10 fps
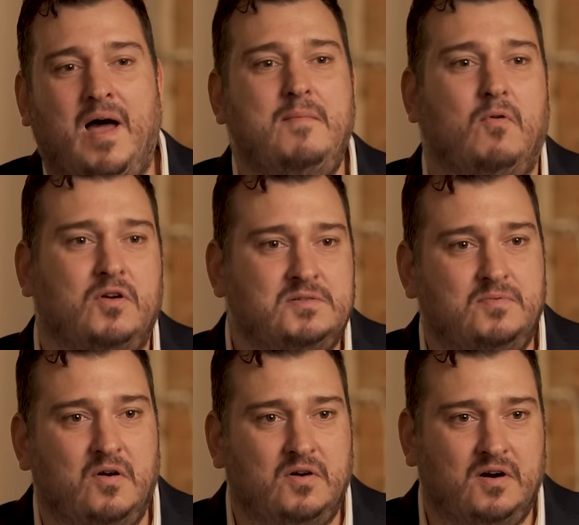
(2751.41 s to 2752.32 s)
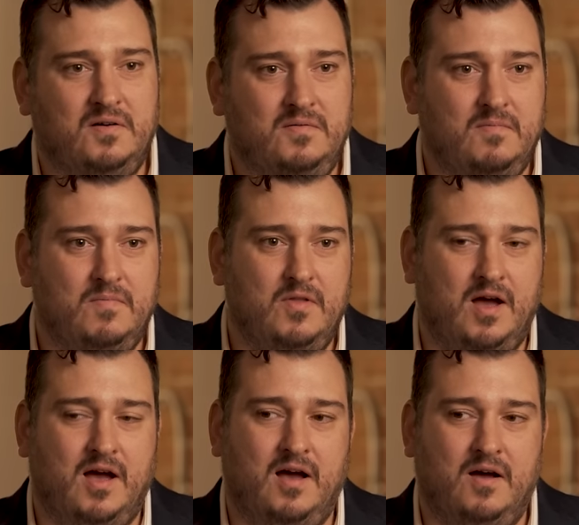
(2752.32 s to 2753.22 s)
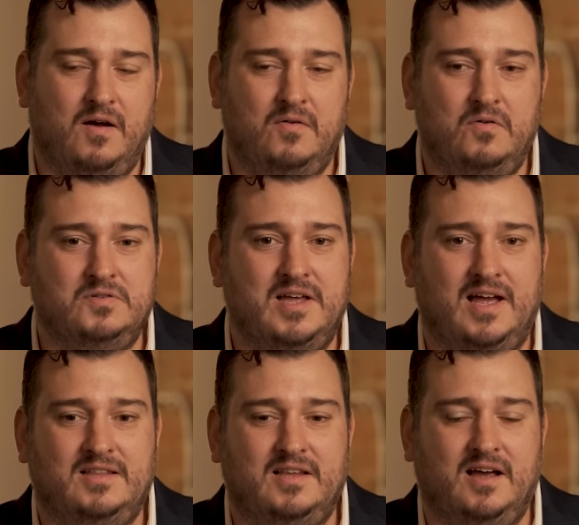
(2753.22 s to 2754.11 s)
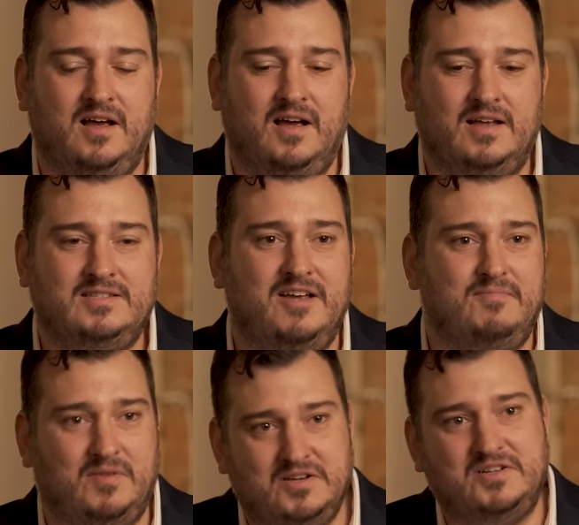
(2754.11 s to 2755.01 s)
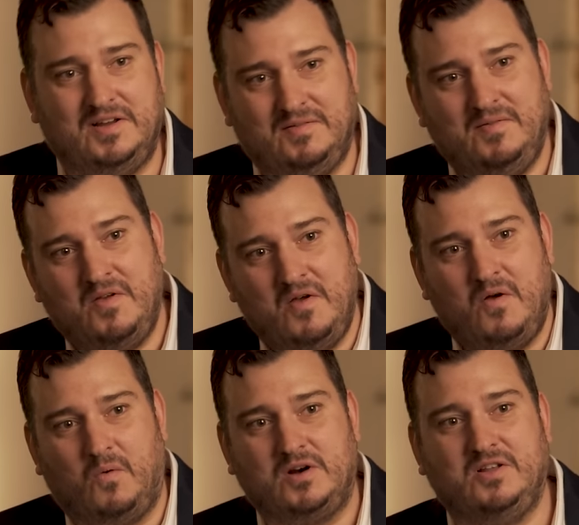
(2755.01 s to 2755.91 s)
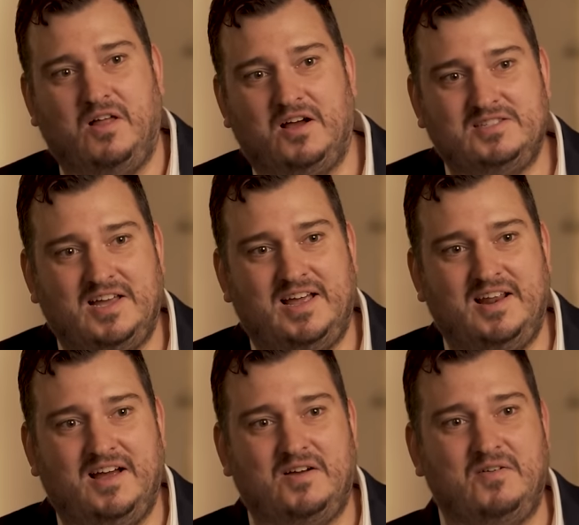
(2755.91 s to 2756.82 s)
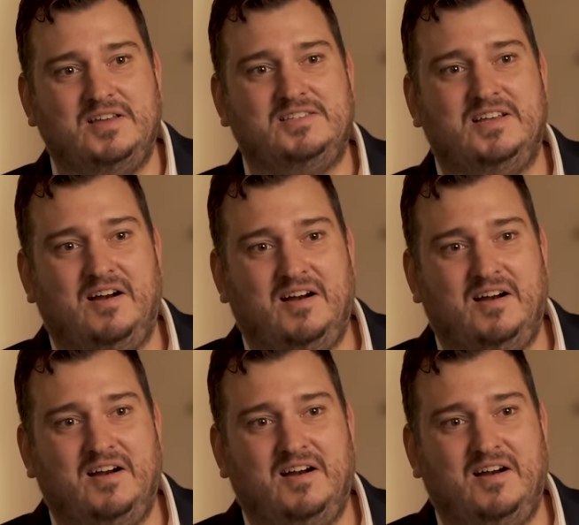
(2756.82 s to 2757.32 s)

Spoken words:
my mortgage broker, mm-hmm, who's at Safebridge, he works alongside Chris and